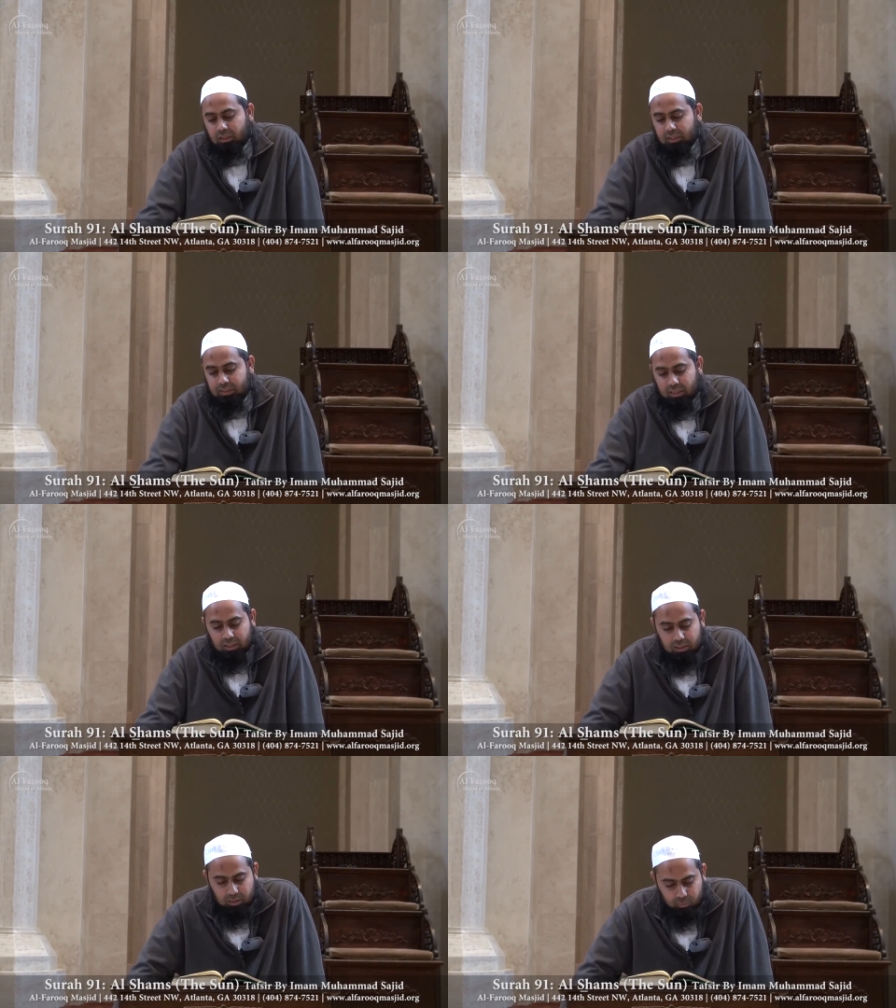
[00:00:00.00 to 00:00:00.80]
the
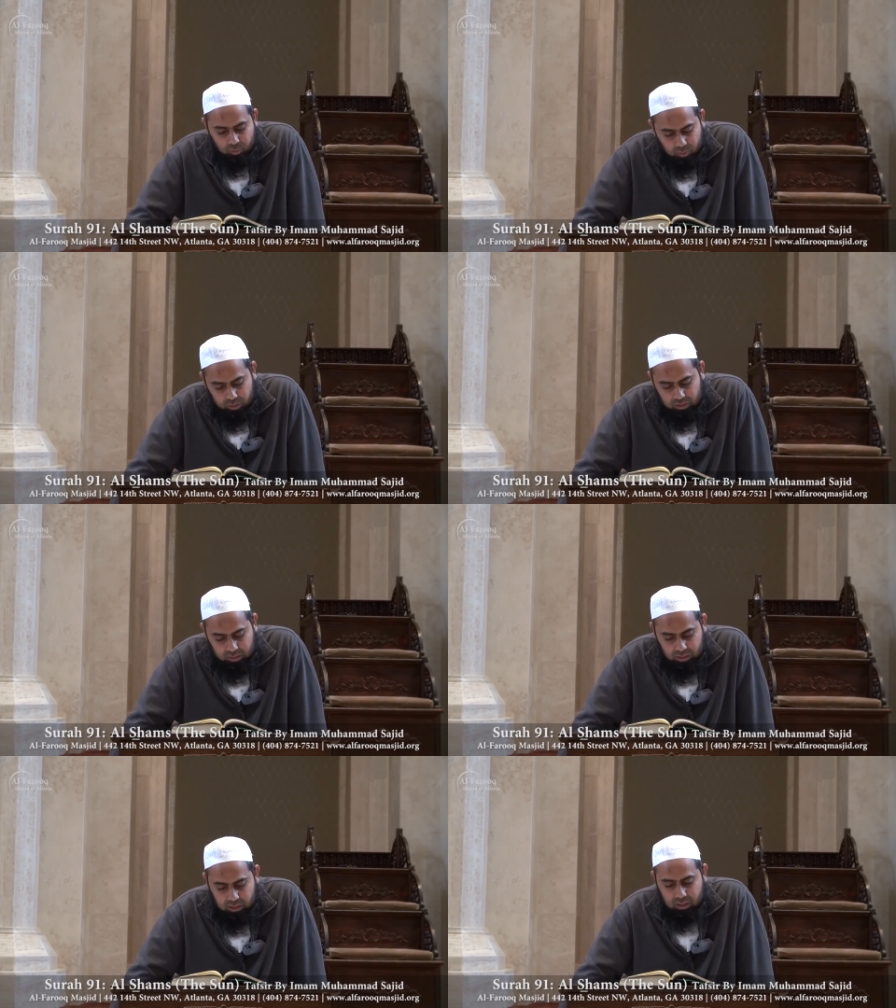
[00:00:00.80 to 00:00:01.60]
sun, the
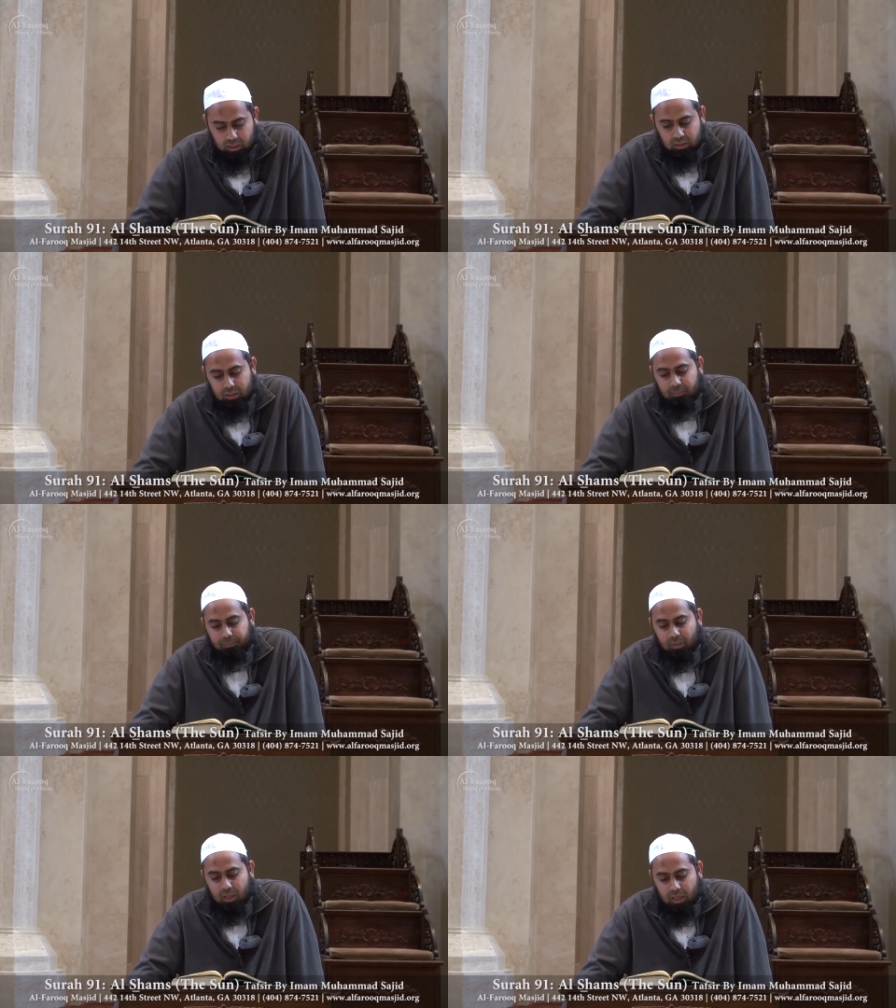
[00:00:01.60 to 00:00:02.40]
moon, the earth,
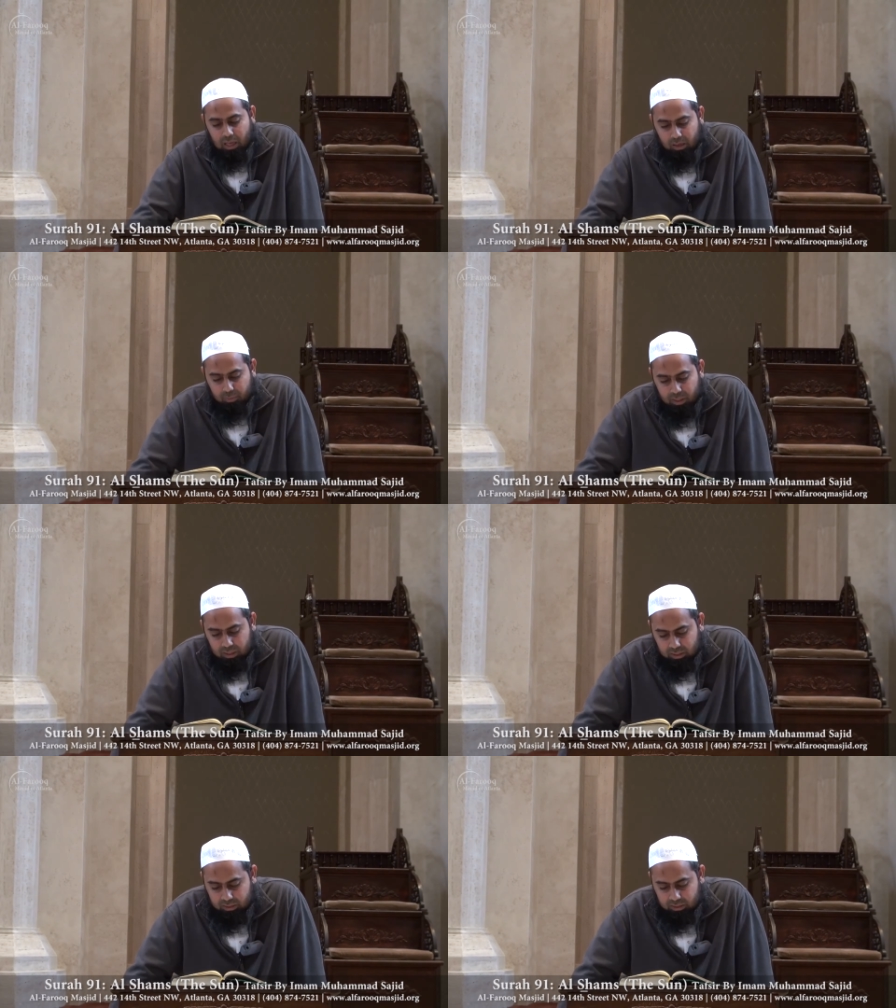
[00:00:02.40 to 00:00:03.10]
and many